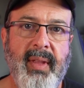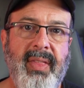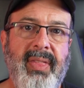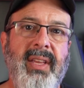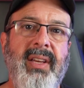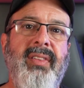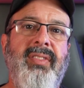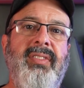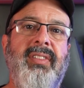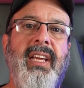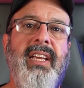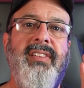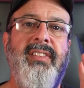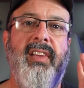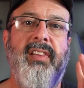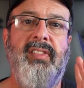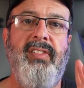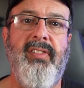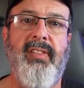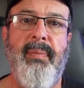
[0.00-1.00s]
This is
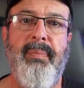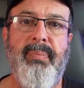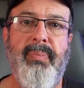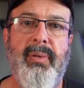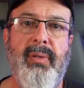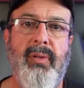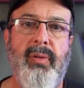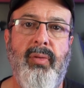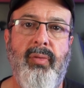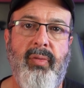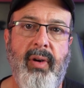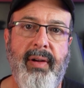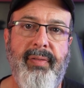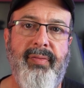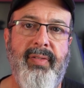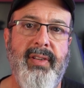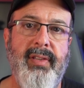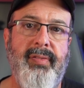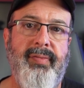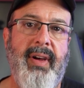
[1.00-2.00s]
a simple
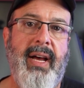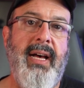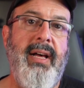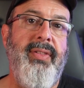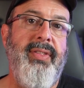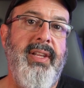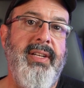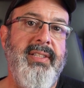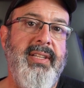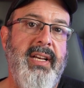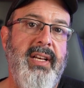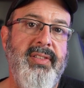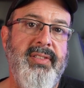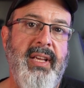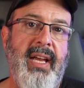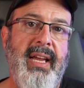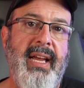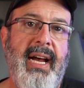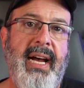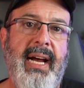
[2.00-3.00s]
reference file that tells
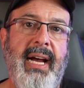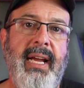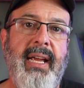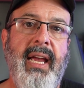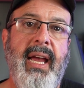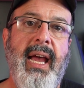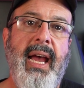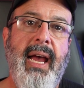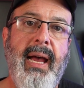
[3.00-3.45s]
AI